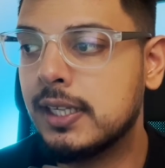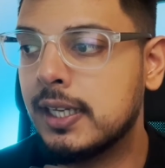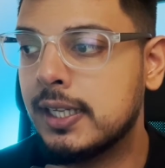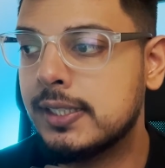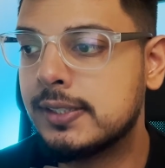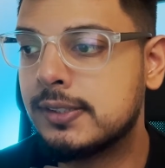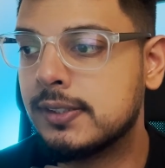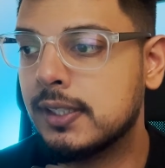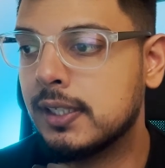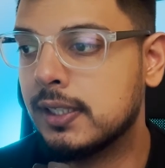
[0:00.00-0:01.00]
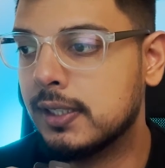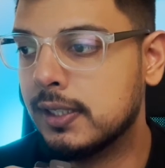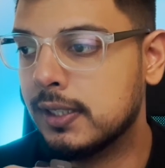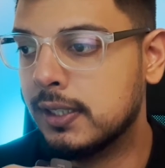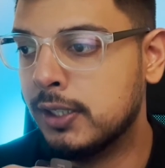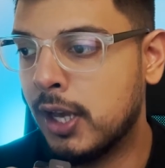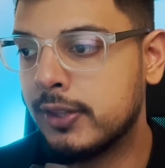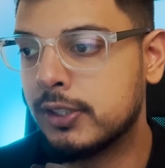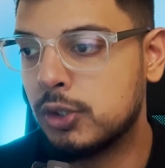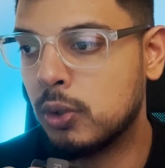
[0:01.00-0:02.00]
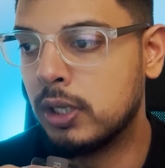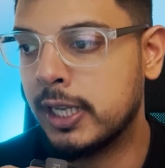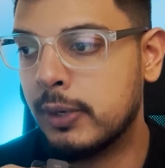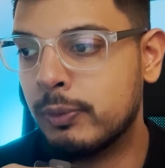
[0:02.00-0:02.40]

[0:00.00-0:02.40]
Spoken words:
is not the total yet.